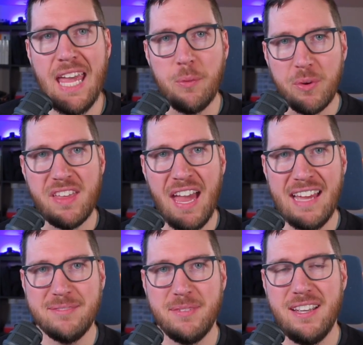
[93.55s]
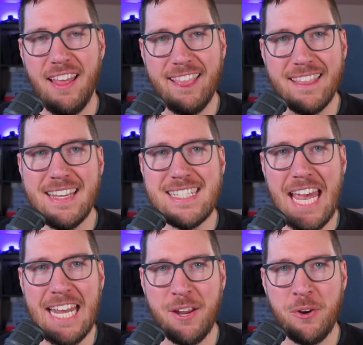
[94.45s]
And with that, let's
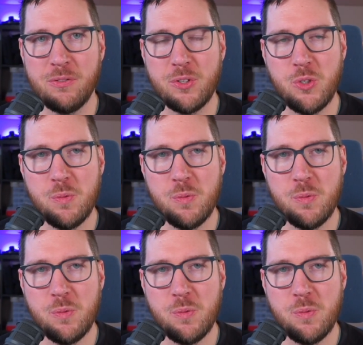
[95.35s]
head on over to